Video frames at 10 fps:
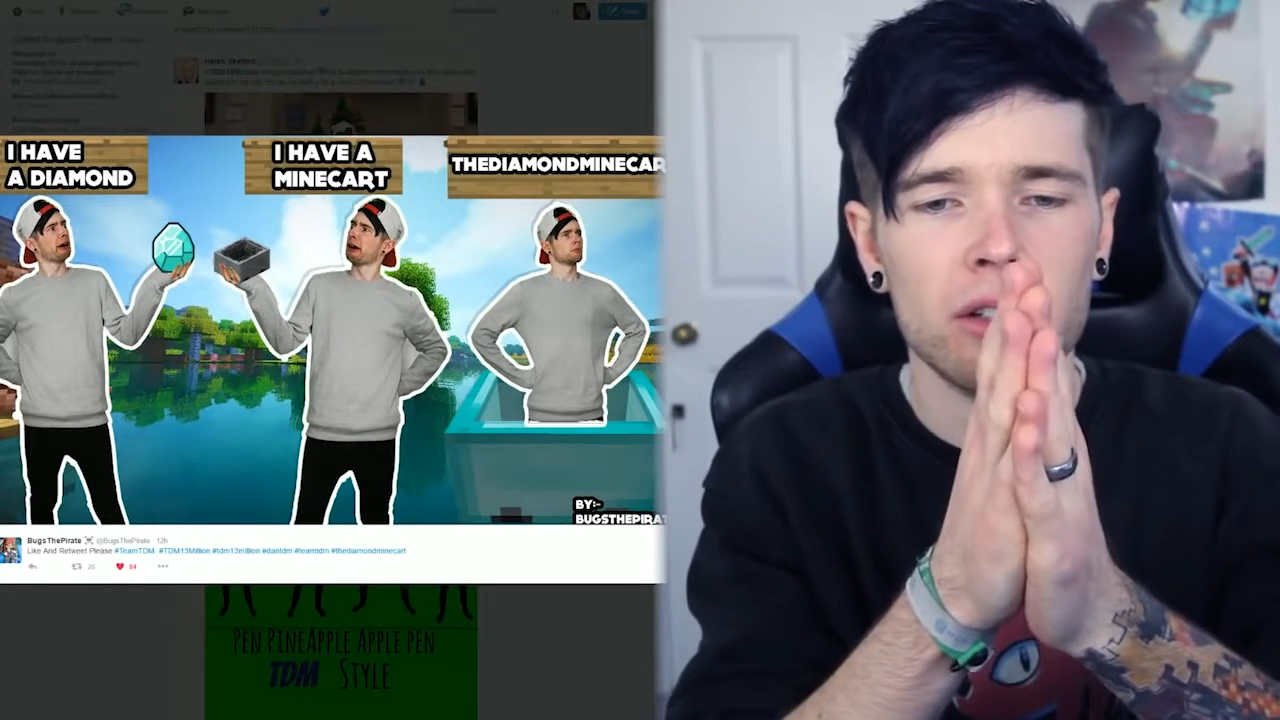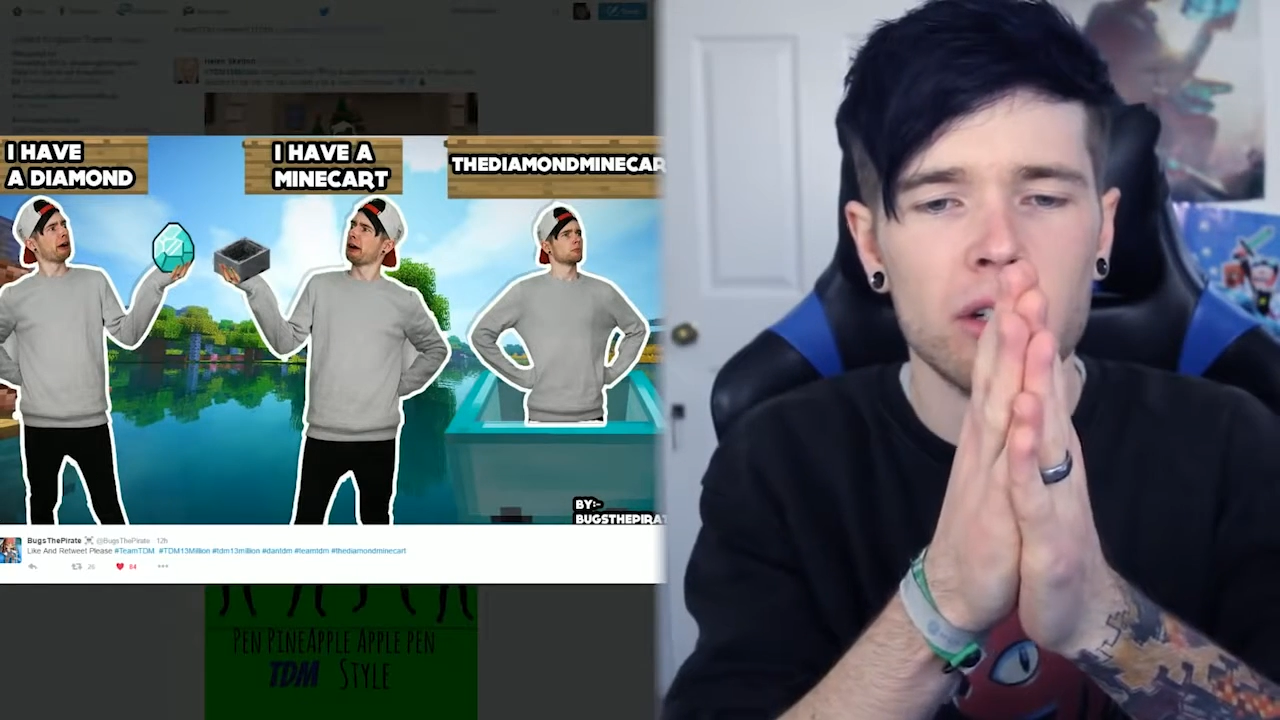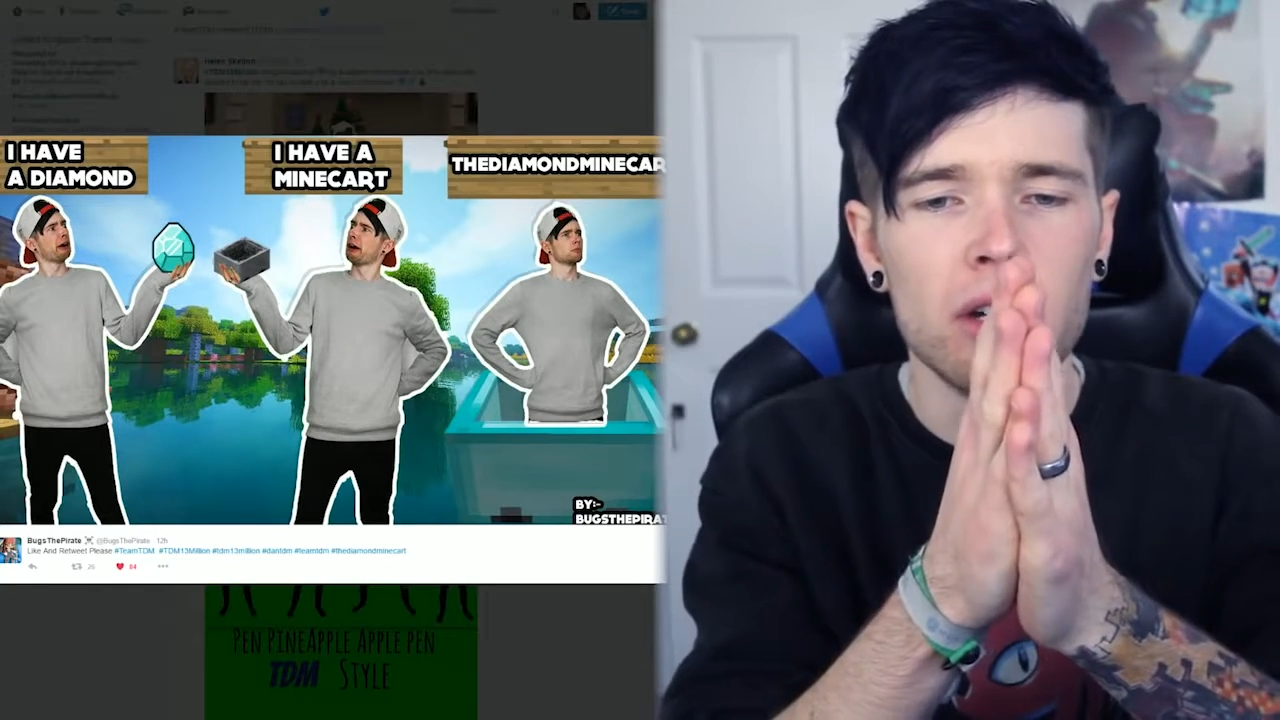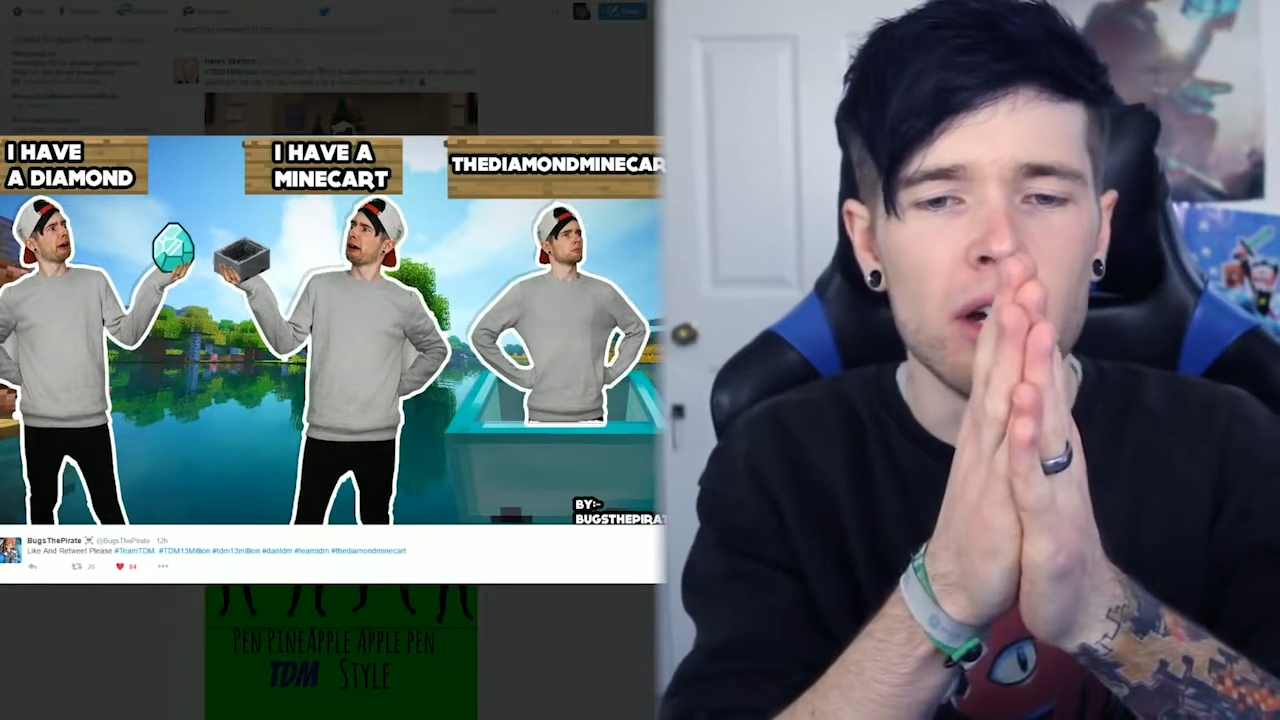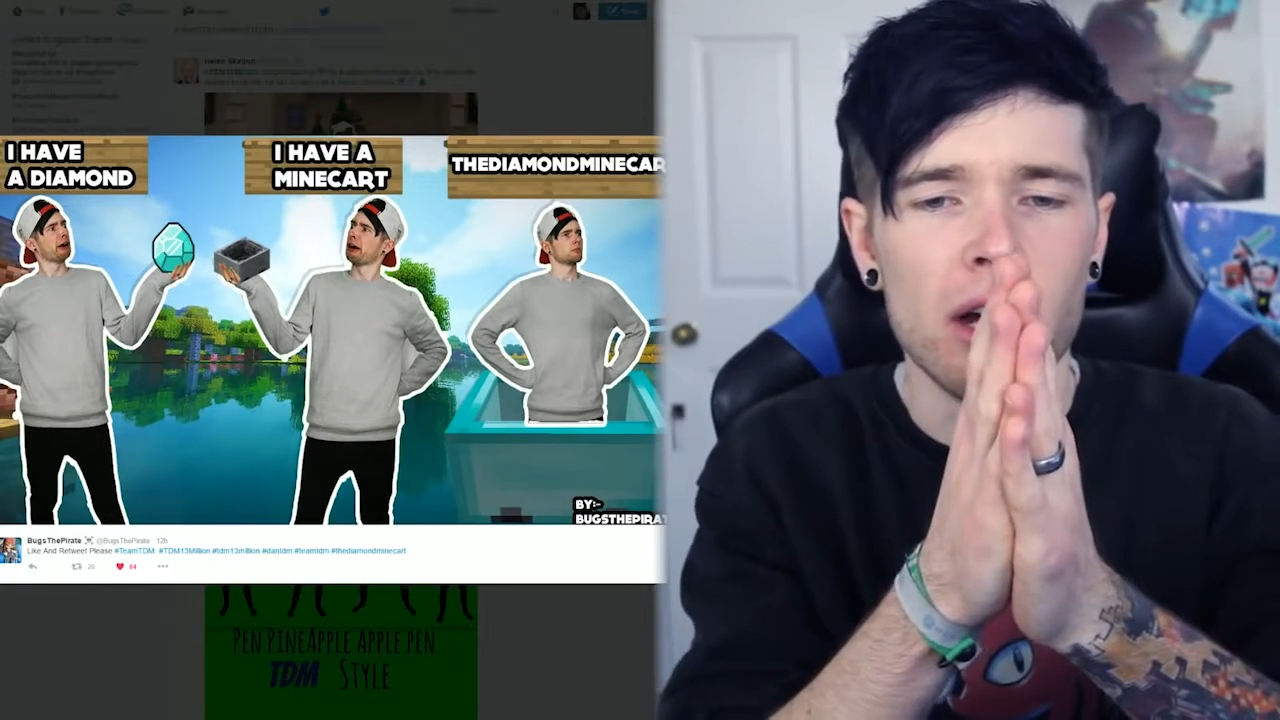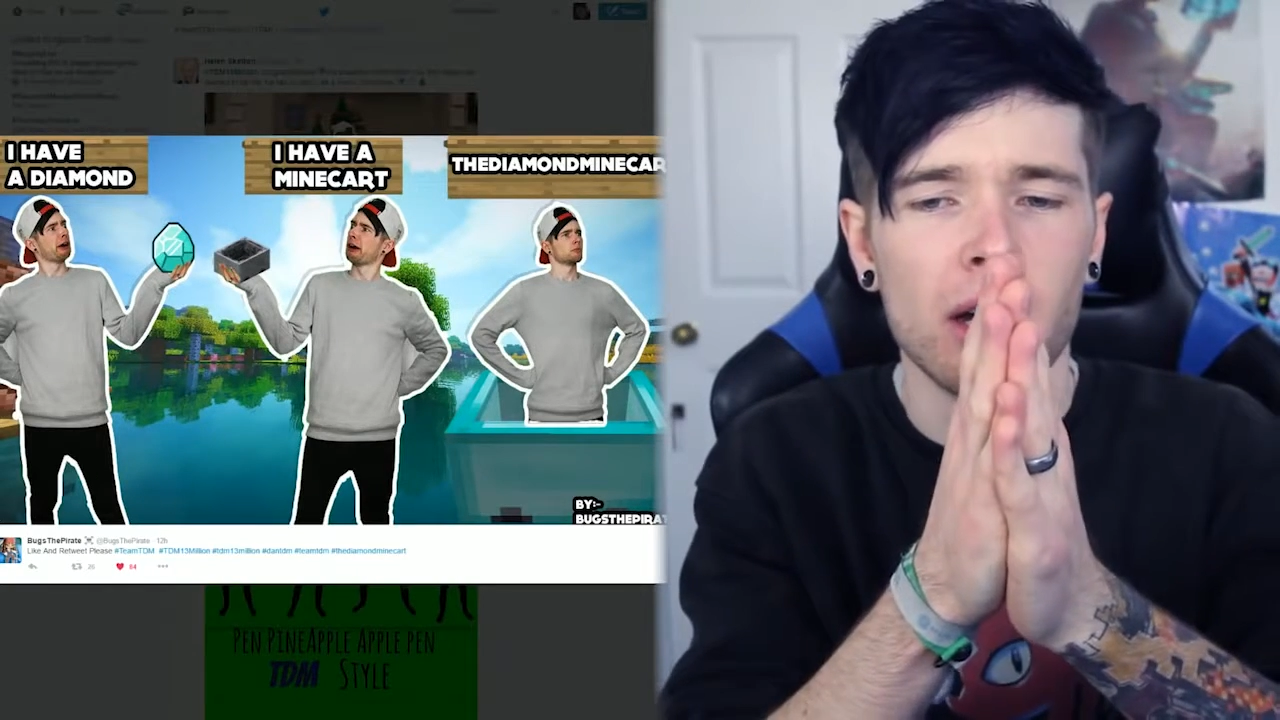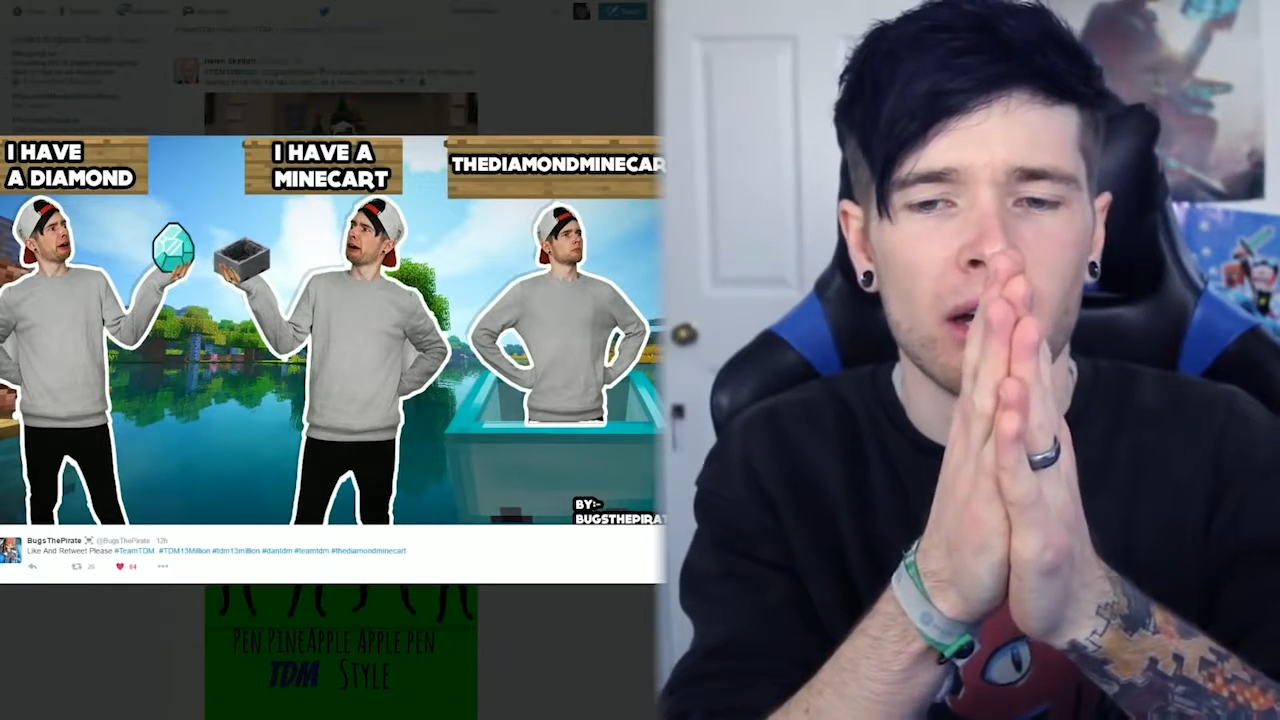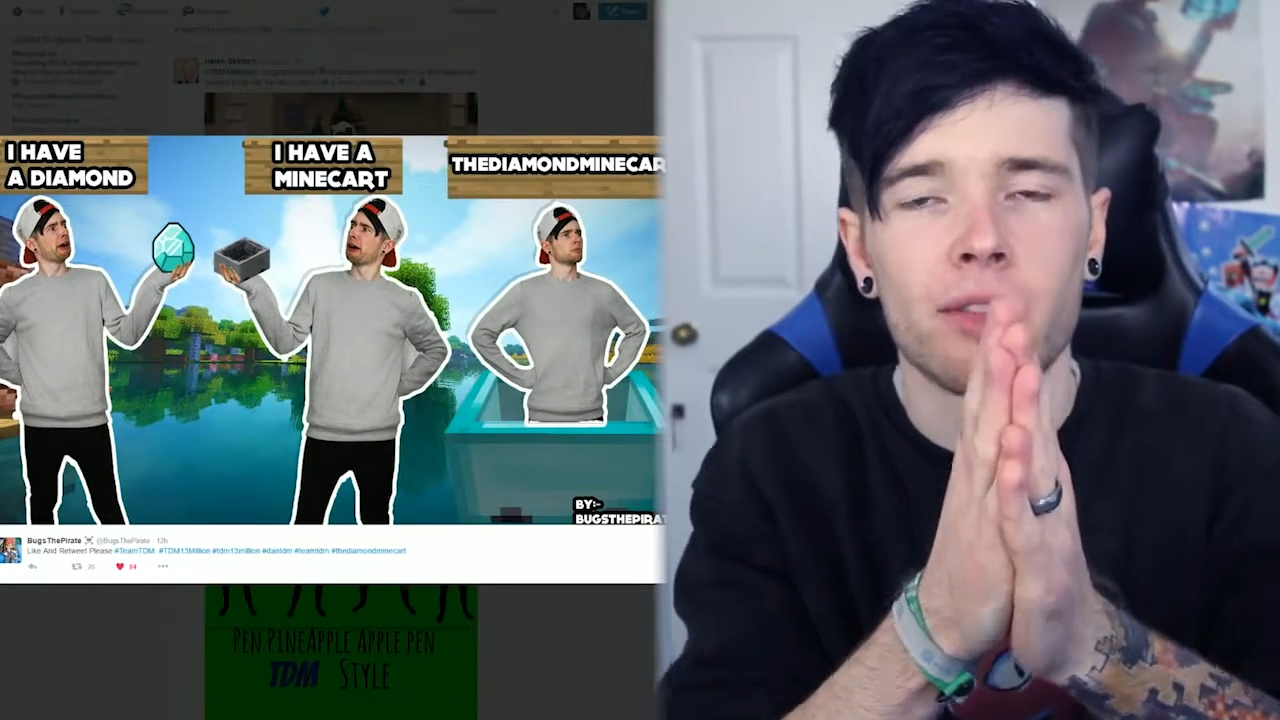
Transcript: Ugh!